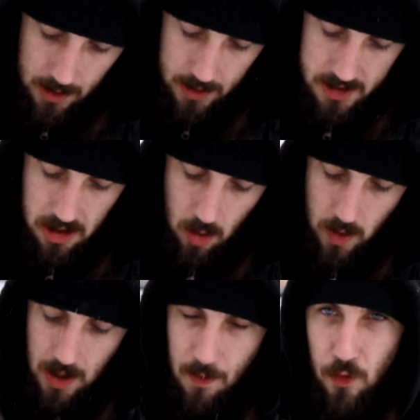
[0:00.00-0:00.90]

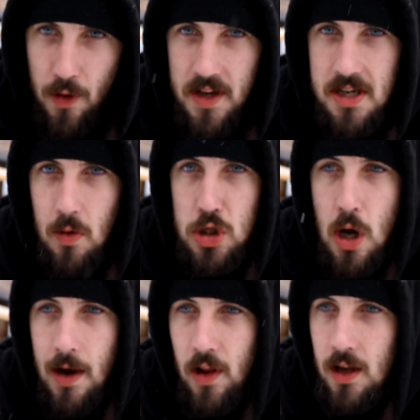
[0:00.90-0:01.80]
So before this I was
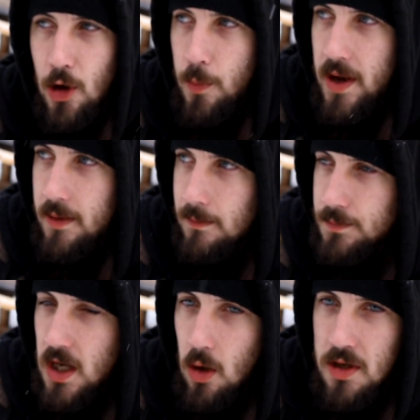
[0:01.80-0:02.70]
traveling a little bit and,
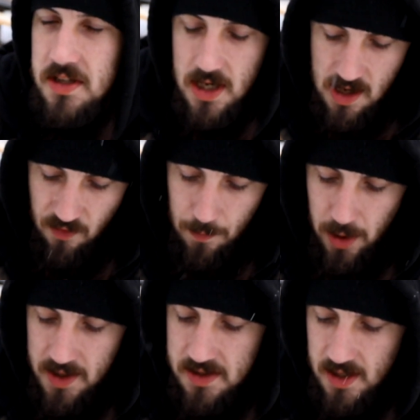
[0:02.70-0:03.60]
you know, could see different
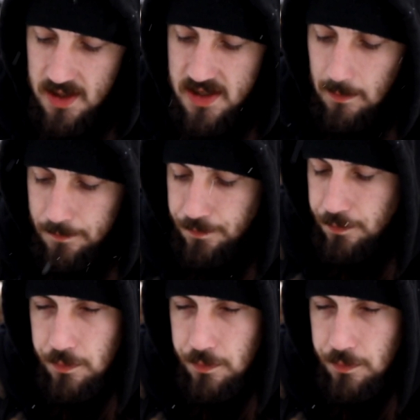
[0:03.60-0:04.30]
places and